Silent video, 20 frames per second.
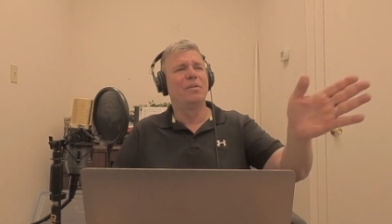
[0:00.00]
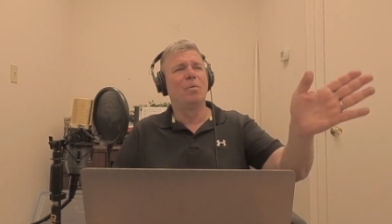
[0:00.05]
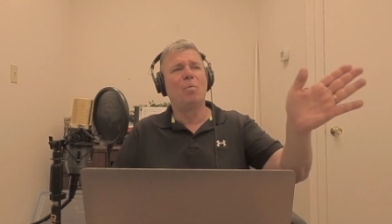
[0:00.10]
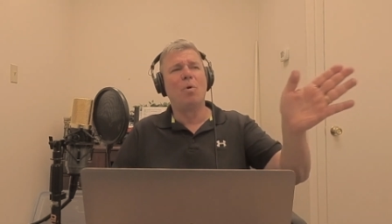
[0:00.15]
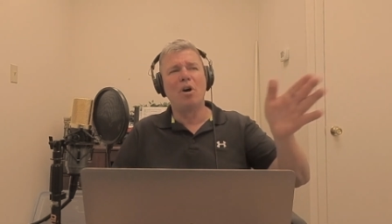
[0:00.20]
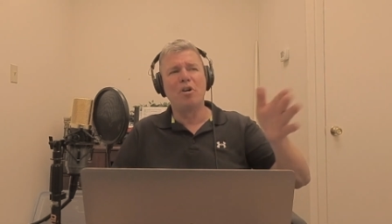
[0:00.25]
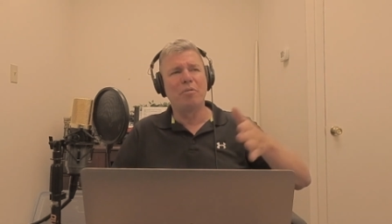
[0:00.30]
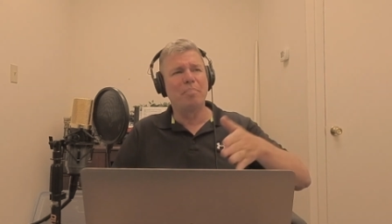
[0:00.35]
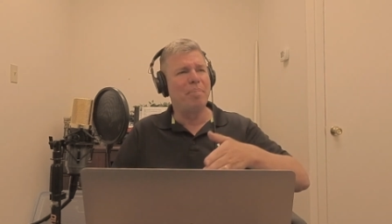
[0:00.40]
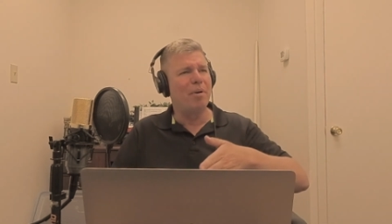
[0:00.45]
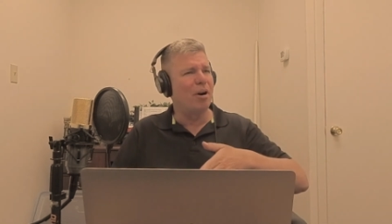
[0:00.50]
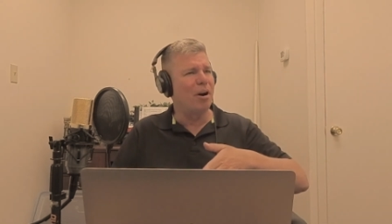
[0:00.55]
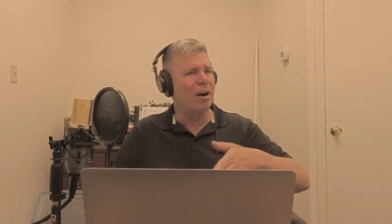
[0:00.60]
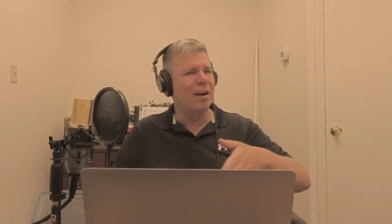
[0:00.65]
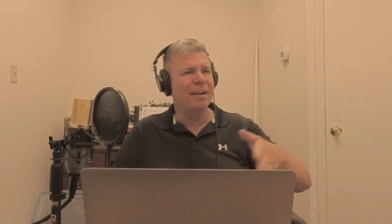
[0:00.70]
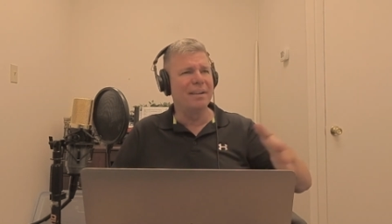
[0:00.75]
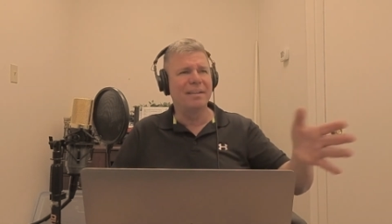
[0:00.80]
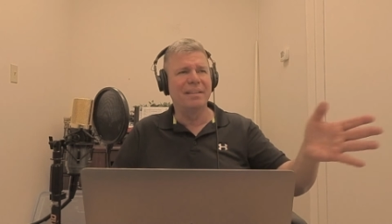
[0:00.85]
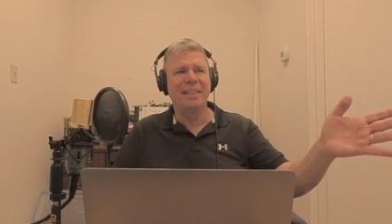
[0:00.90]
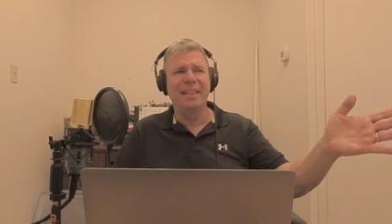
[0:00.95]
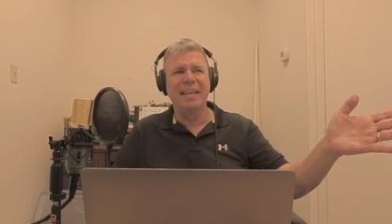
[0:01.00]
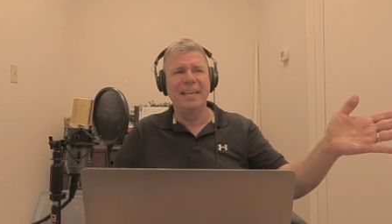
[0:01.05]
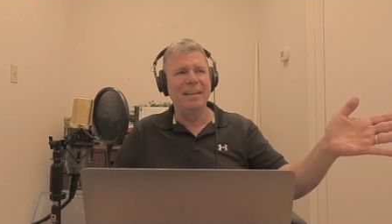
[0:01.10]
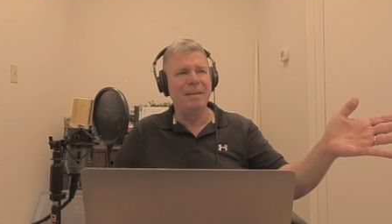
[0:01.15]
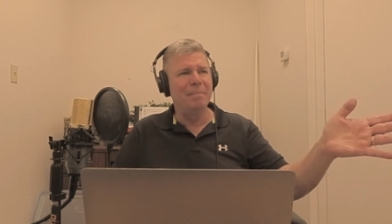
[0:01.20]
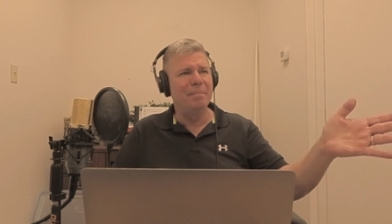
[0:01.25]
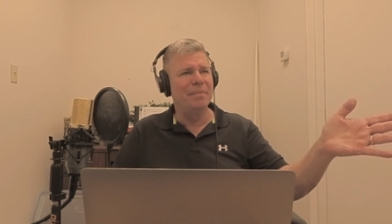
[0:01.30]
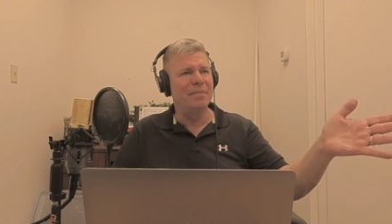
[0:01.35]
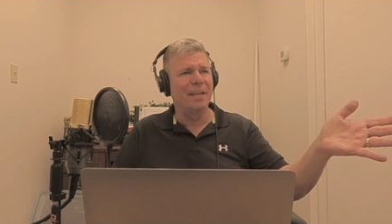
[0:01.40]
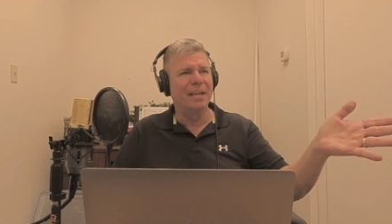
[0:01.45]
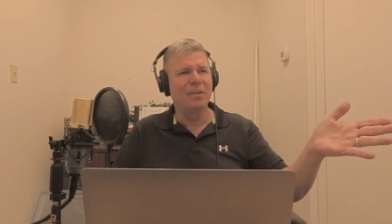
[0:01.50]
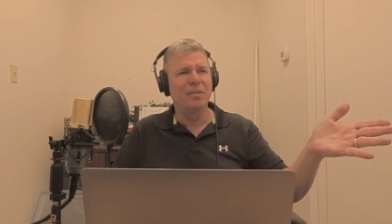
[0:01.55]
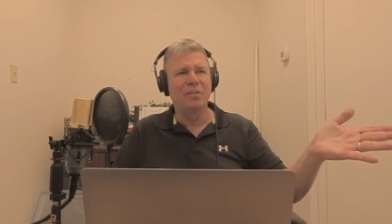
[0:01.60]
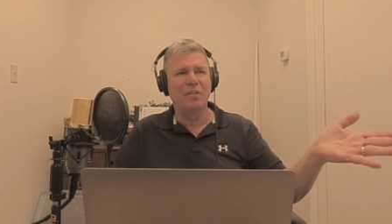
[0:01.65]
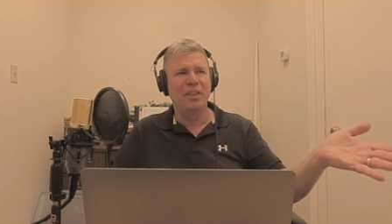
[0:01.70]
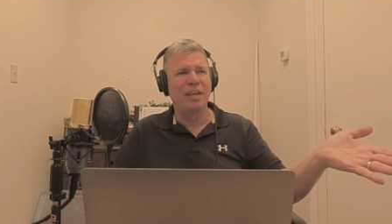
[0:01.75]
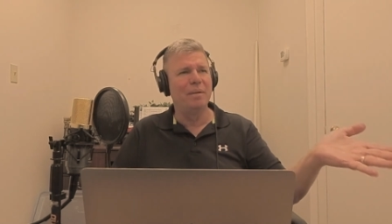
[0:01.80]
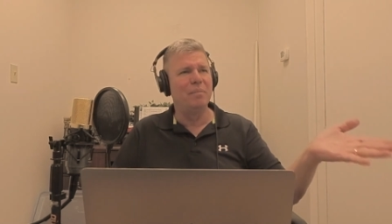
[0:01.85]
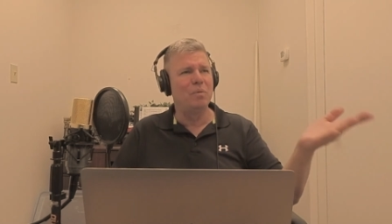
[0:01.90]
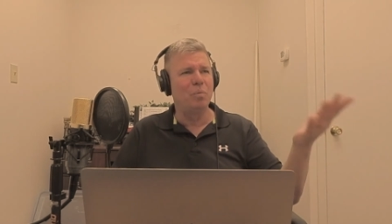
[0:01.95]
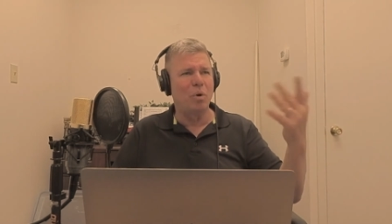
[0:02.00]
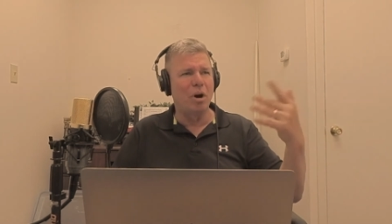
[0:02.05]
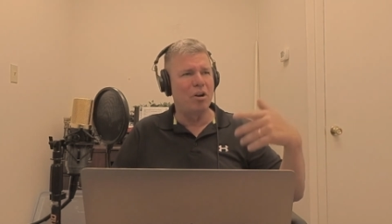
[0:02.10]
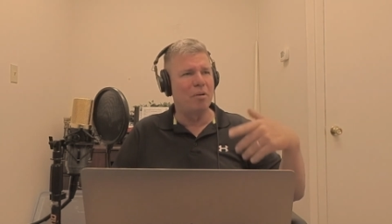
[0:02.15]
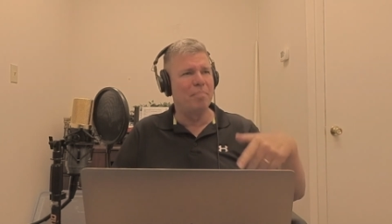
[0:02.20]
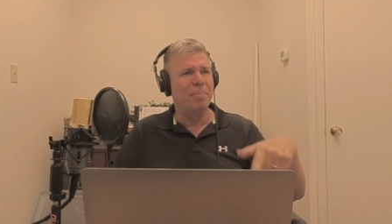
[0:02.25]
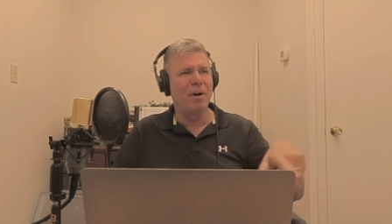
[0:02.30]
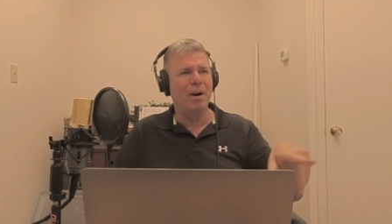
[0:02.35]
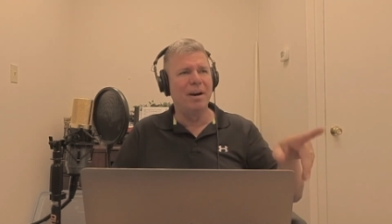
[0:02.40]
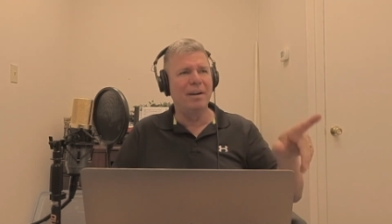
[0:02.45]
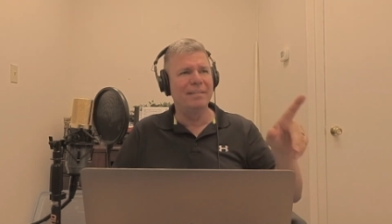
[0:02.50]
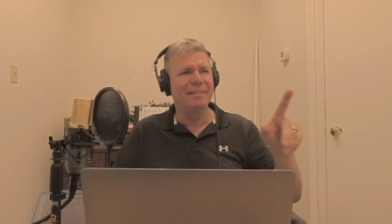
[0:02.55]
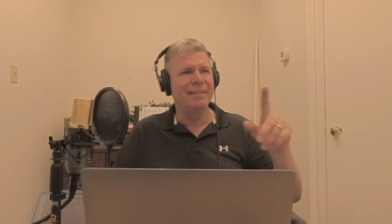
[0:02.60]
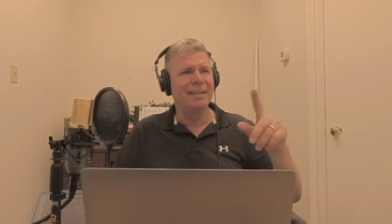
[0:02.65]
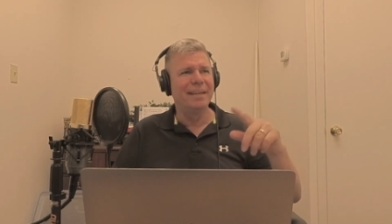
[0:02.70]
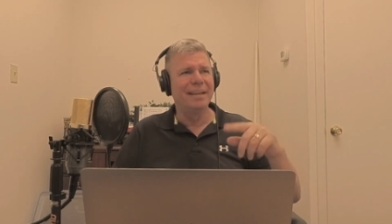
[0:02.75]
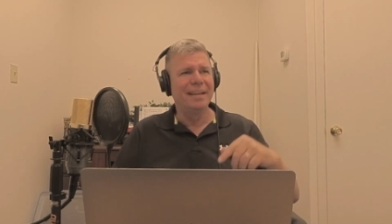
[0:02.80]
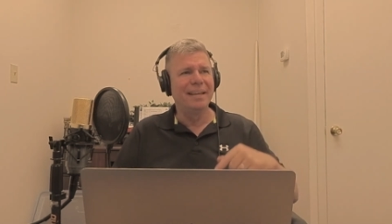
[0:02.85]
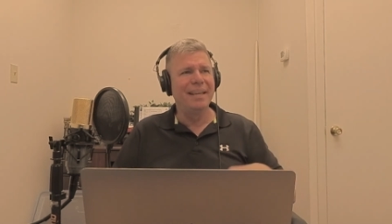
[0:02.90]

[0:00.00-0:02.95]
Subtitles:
the water park themes, like themed water parks?